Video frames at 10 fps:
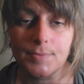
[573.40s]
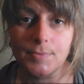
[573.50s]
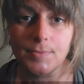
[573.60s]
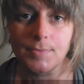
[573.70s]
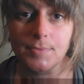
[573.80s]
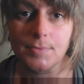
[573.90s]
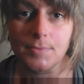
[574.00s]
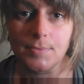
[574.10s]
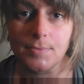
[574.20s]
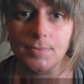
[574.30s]

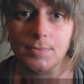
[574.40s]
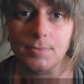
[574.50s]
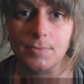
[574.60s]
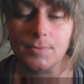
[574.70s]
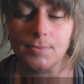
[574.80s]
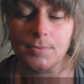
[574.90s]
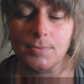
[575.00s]
[no speech]